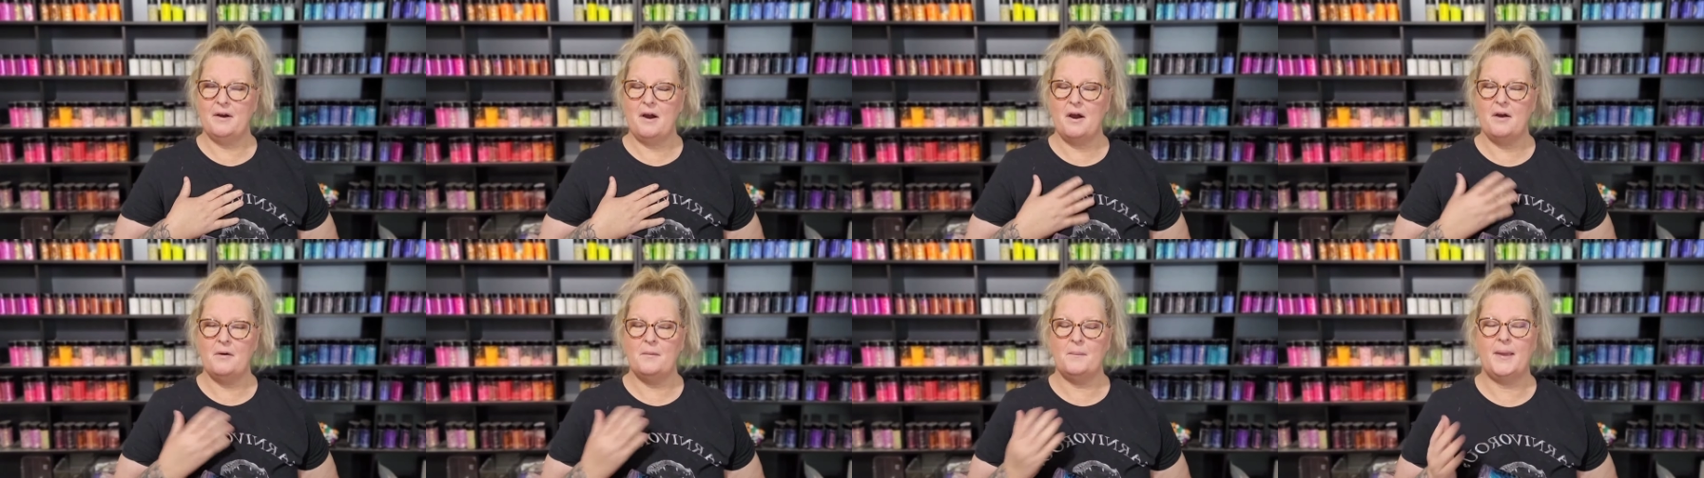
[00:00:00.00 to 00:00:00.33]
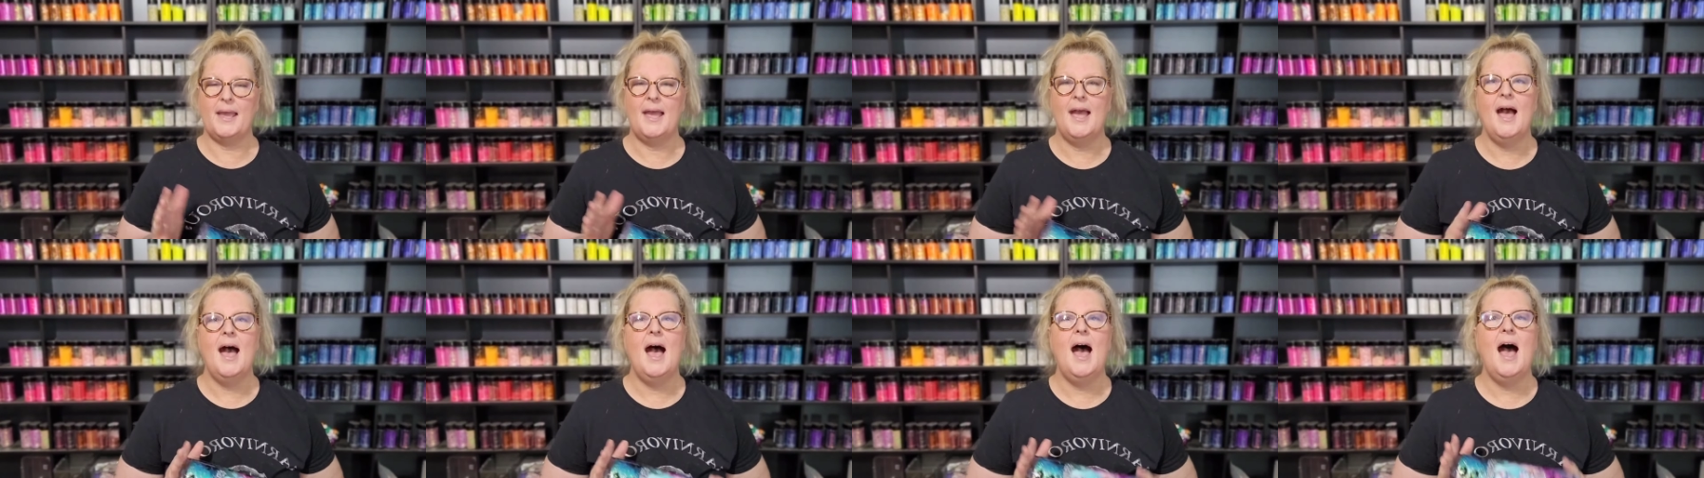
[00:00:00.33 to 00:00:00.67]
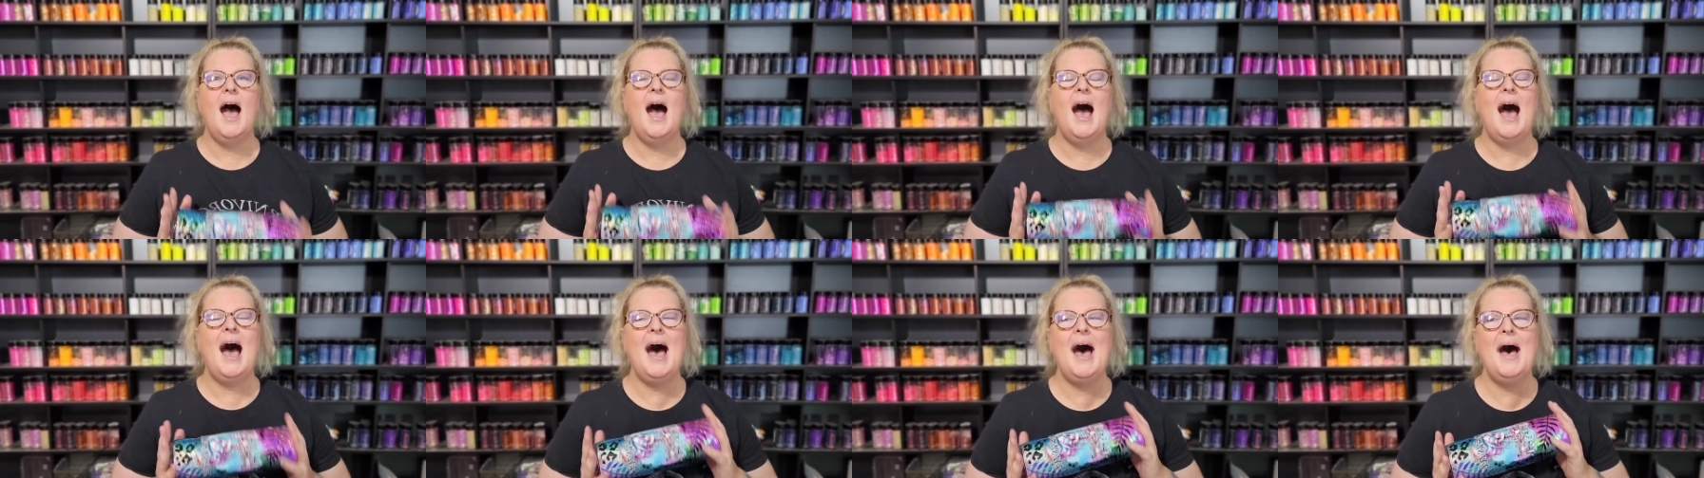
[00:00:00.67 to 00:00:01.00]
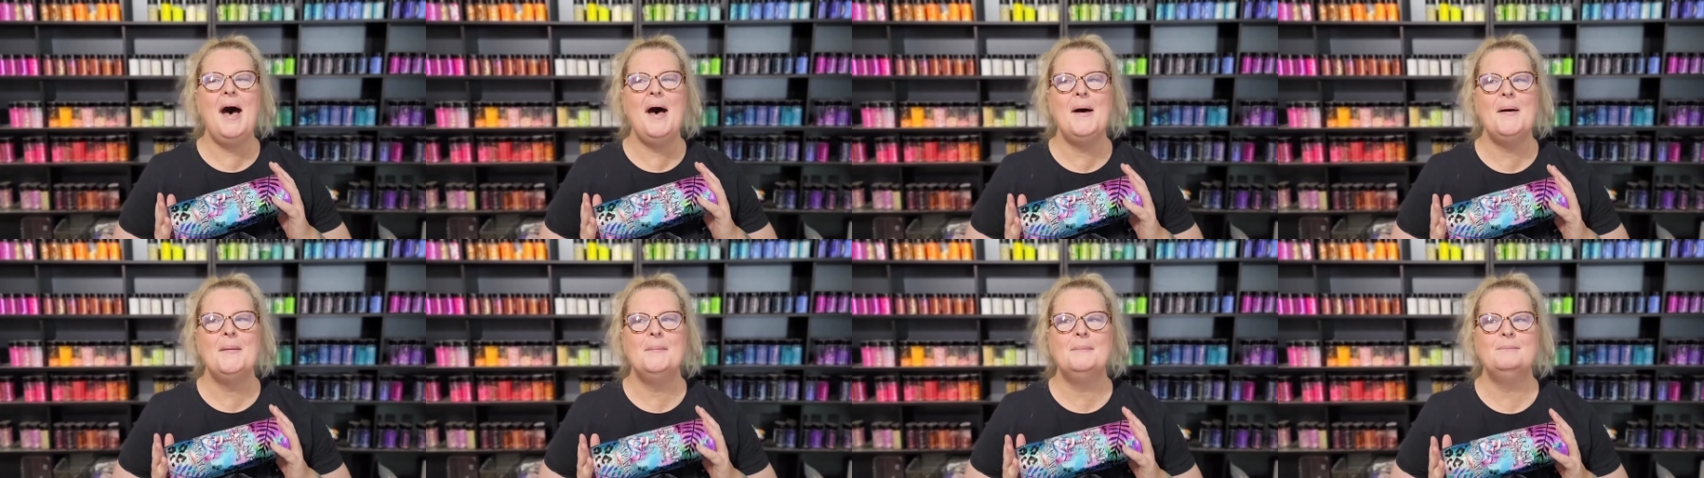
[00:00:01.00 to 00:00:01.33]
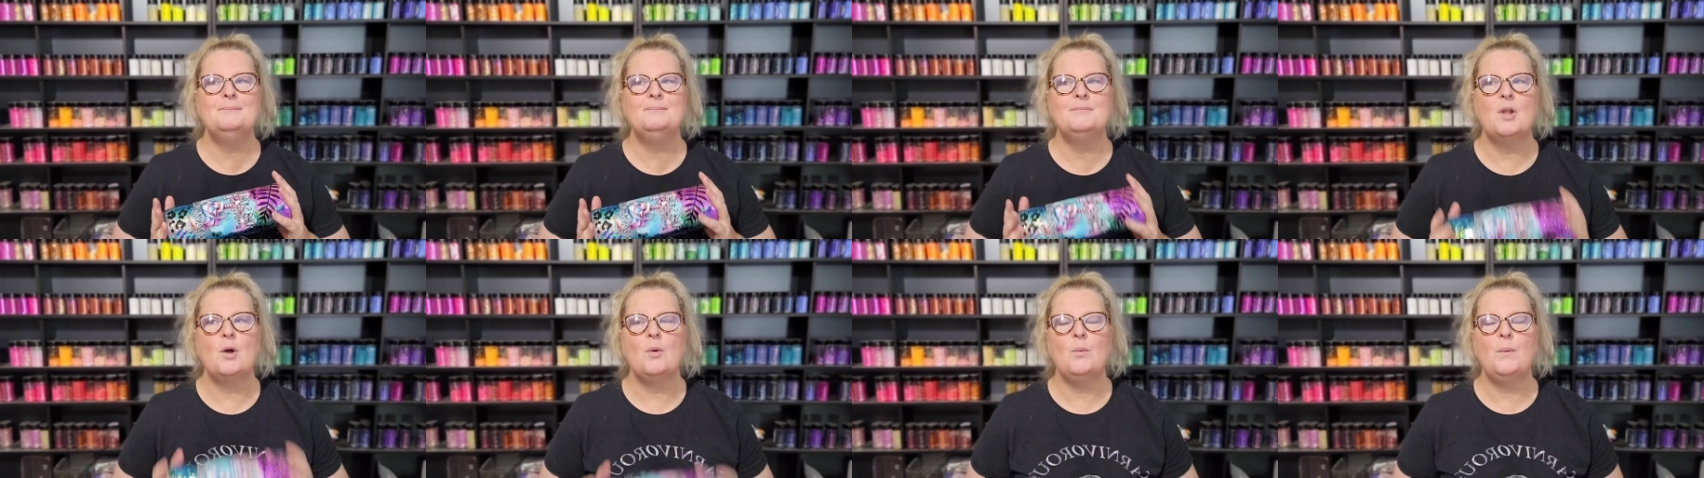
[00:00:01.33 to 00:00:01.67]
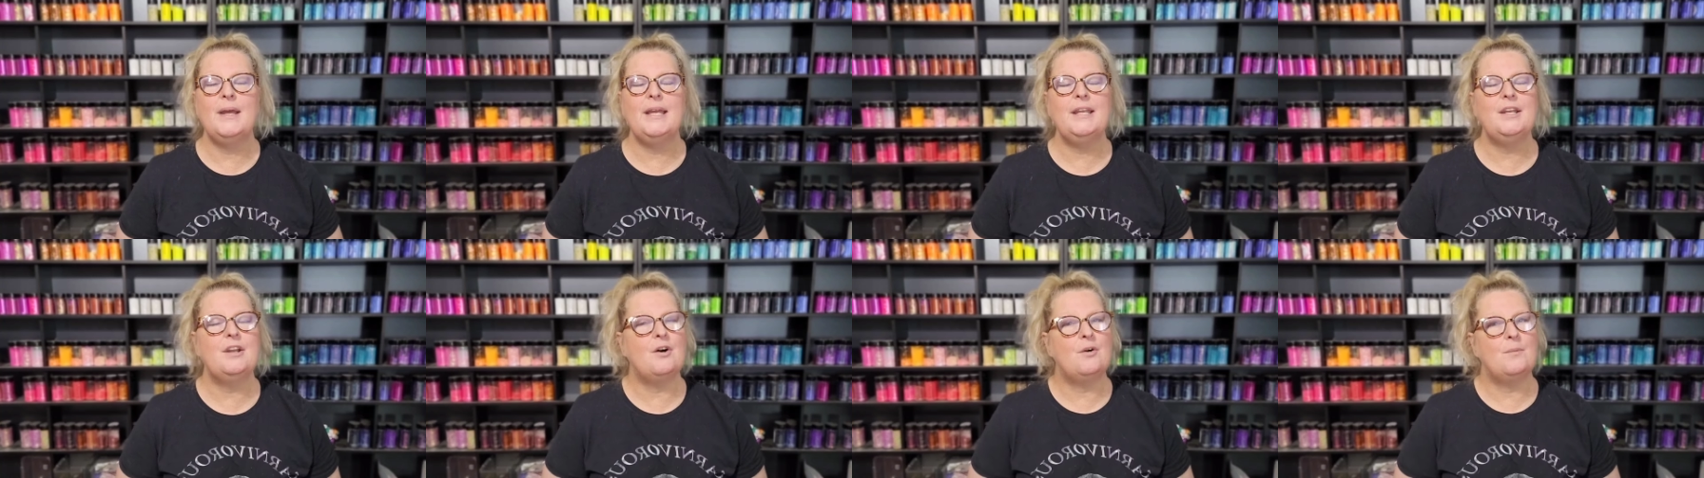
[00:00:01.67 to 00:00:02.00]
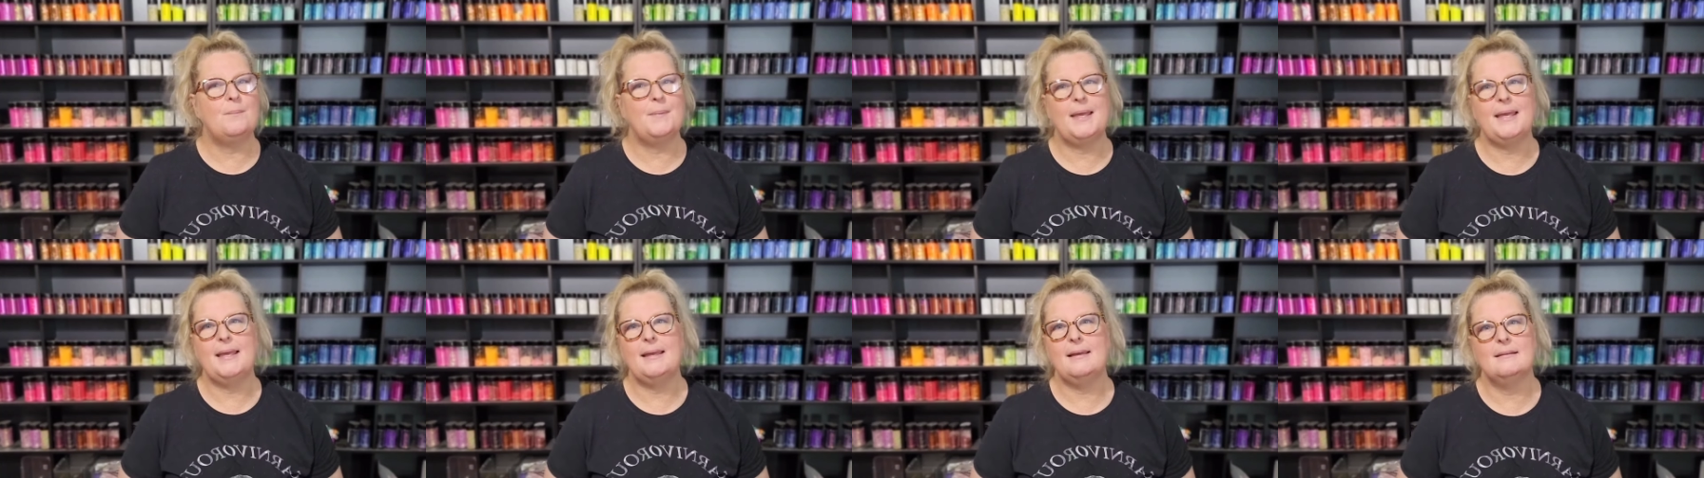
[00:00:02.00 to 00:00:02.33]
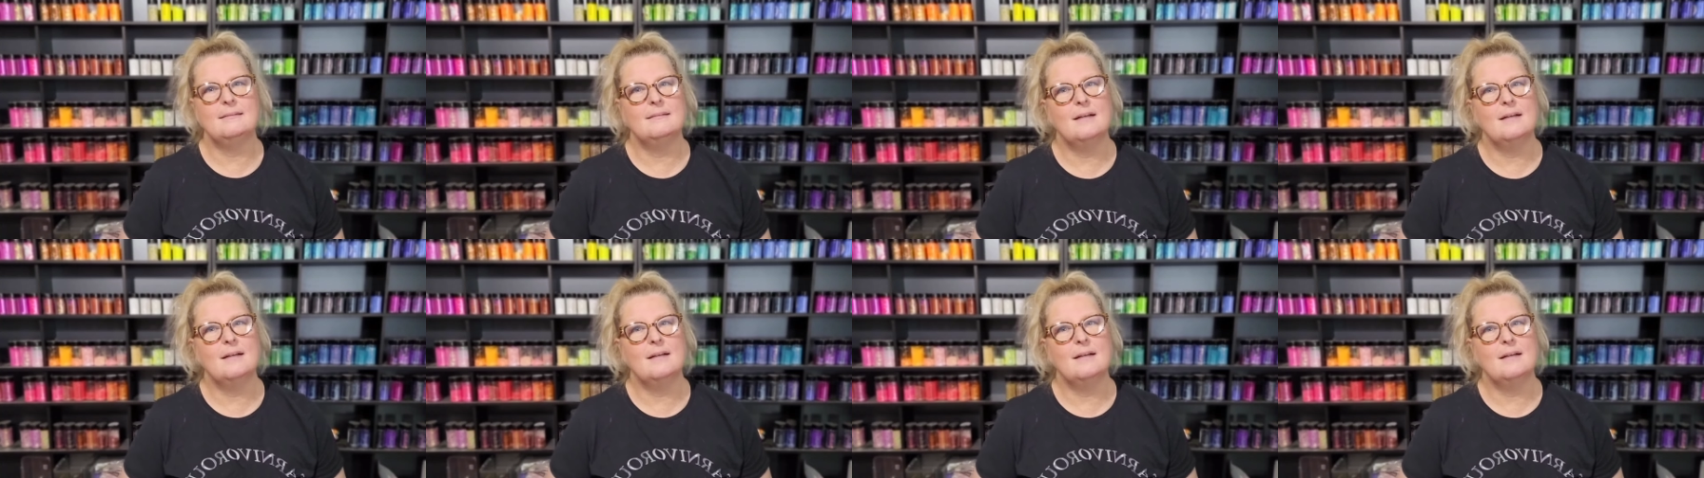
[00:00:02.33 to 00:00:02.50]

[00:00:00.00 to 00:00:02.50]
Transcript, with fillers: aren't we? We know me.